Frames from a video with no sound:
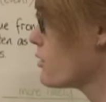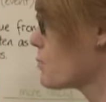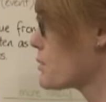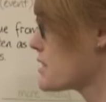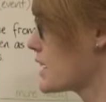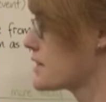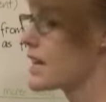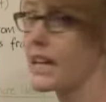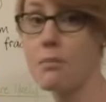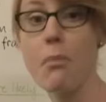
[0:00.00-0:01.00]
represents
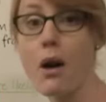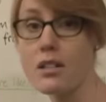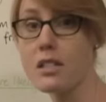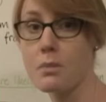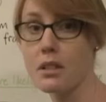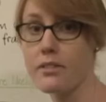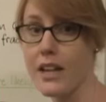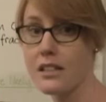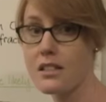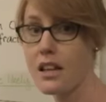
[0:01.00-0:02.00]
an impossible
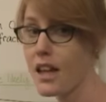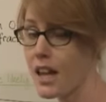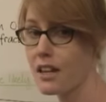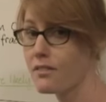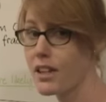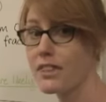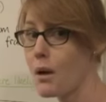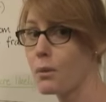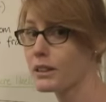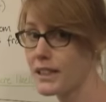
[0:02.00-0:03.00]
event, an event
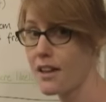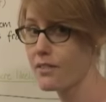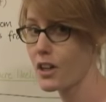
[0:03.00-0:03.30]
that will never